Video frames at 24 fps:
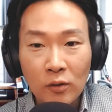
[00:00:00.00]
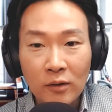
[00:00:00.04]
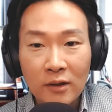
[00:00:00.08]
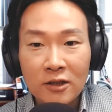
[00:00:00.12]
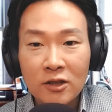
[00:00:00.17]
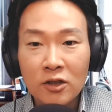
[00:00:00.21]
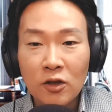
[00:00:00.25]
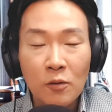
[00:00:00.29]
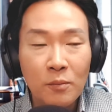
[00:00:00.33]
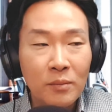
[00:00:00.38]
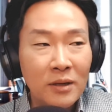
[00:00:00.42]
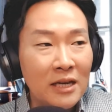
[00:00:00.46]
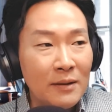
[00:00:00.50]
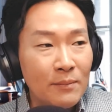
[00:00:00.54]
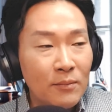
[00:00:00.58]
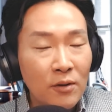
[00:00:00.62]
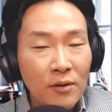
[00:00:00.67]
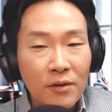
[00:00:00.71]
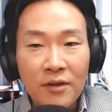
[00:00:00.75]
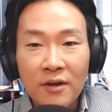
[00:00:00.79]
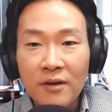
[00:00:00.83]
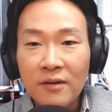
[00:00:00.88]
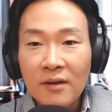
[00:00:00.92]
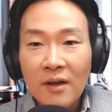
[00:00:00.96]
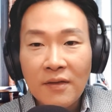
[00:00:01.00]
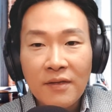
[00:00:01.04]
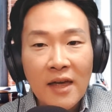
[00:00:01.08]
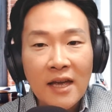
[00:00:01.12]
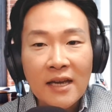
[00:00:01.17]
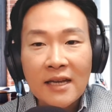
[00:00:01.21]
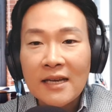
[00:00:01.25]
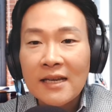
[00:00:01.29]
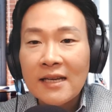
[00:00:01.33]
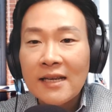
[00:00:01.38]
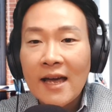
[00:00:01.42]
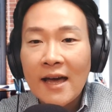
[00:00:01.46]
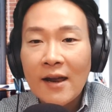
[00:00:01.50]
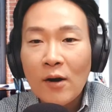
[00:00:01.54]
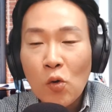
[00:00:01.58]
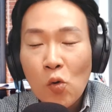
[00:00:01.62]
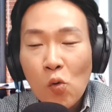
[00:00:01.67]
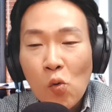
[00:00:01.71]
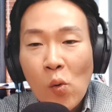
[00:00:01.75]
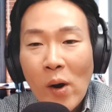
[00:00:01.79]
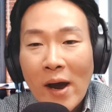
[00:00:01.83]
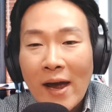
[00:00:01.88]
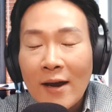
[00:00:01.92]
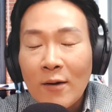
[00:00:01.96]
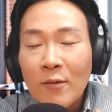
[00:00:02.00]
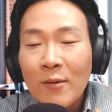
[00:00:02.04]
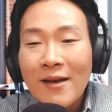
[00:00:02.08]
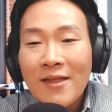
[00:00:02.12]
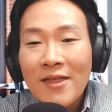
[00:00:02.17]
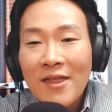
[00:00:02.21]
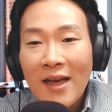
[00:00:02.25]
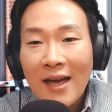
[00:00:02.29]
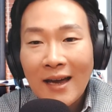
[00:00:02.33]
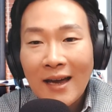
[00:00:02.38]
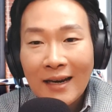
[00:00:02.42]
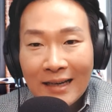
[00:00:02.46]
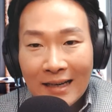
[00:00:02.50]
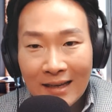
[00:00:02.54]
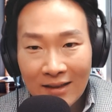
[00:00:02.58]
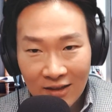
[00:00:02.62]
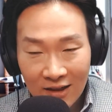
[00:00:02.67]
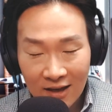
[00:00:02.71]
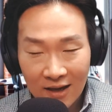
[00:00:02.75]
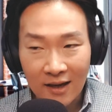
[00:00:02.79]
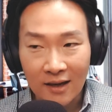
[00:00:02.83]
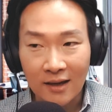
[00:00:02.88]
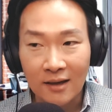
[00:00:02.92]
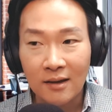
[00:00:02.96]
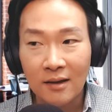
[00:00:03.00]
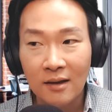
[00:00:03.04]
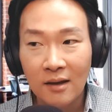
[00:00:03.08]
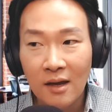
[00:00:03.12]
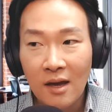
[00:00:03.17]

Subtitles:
And so people think that they can get away with anything.